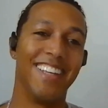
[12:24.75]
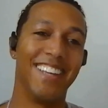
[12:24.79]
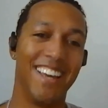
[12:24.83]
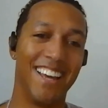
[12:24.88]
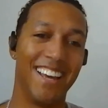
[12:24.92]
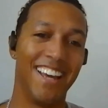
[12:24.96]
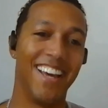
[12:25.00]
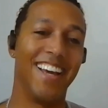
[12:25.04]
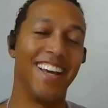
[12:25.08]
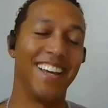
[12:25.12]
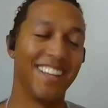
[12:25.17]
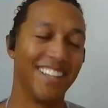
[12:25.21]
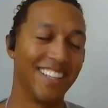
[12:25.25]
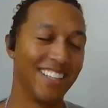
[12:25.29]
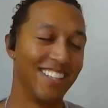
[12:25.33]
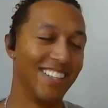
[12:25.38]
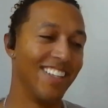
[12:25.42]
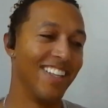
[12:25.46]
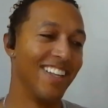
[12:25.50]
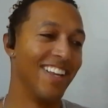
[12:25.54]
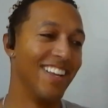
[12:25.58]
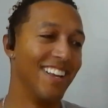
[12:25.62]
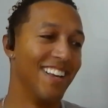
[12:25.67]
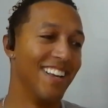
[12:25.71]

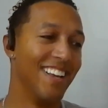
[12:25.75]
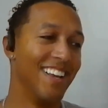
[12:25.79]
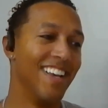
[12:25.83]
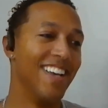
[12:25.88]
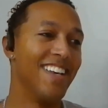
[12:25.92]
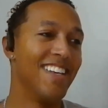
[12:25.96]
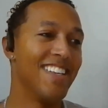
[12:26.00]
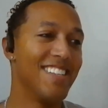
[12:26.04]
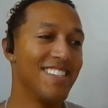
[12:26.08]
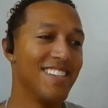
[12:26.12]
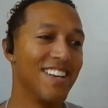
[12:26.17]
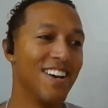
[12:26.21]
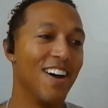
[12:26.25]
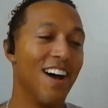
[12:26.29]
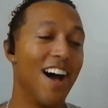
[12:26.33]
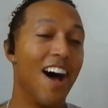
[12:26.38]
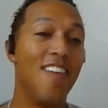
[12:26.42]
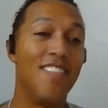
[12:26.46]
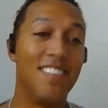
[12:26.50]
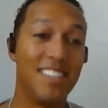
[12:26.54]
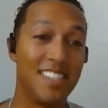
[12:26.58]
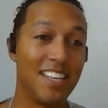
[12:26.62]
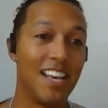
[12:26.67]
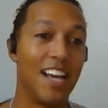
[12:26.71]
Yeah. So
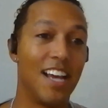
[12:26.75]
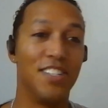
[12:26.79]
obviously,